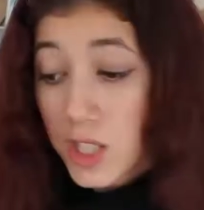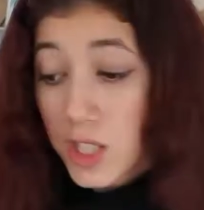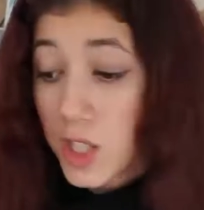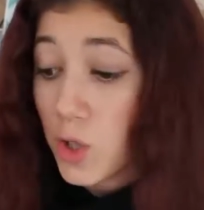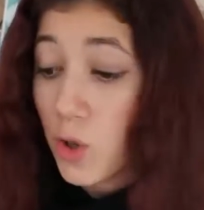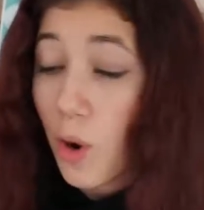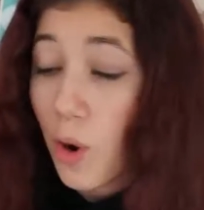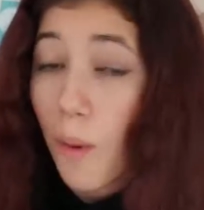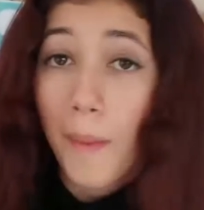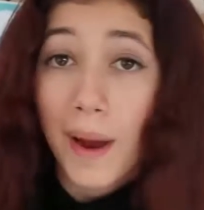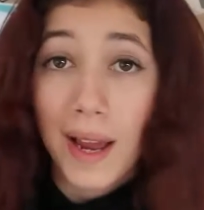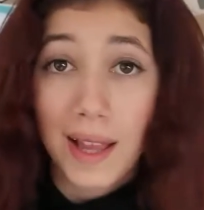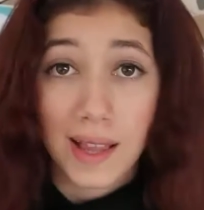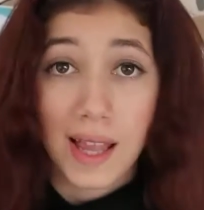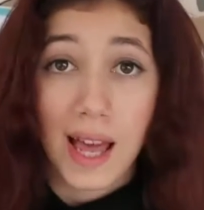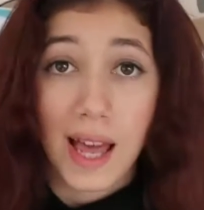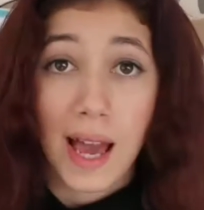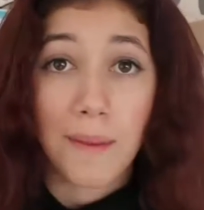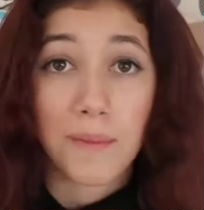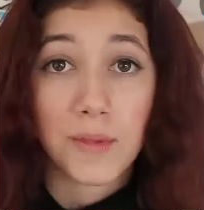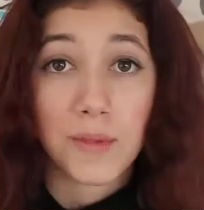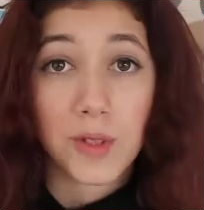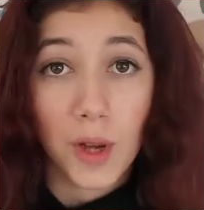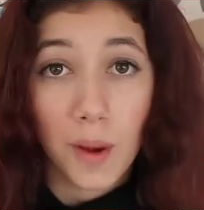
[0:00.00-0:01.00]
Do you want my
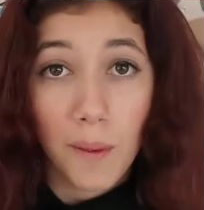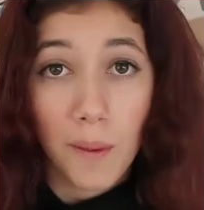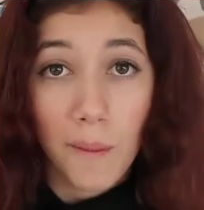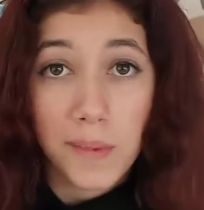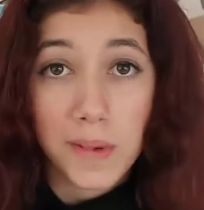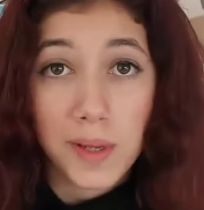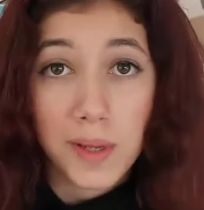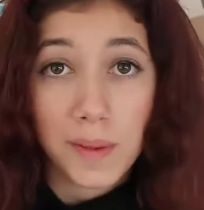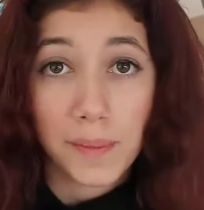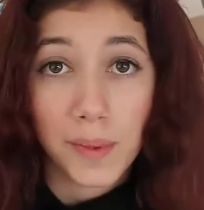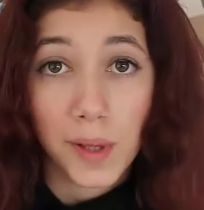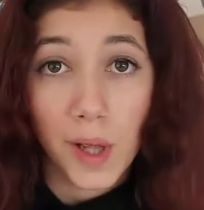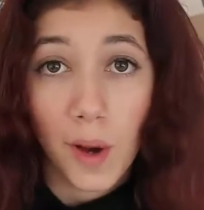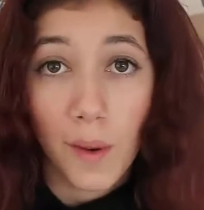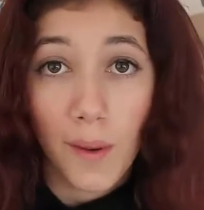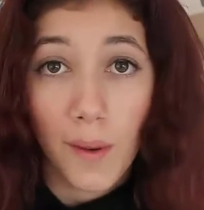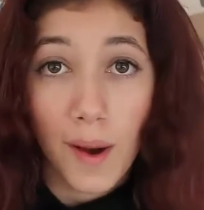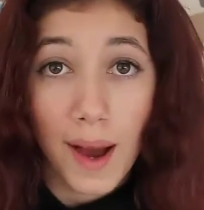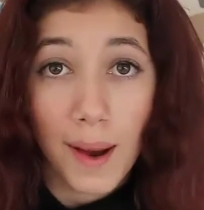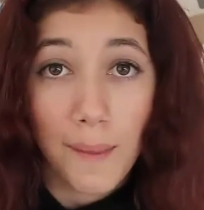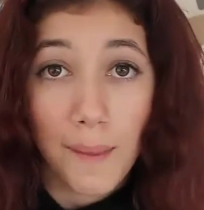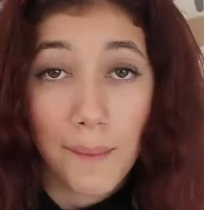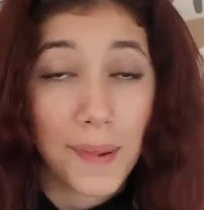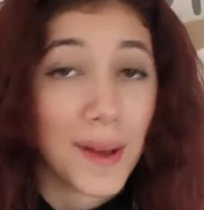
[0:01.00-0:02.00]
laptop to blow
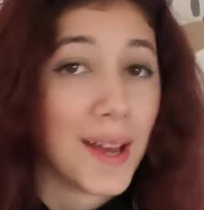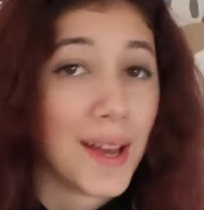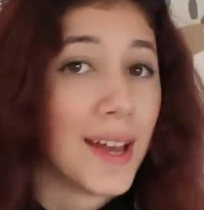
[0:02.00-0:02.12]
up?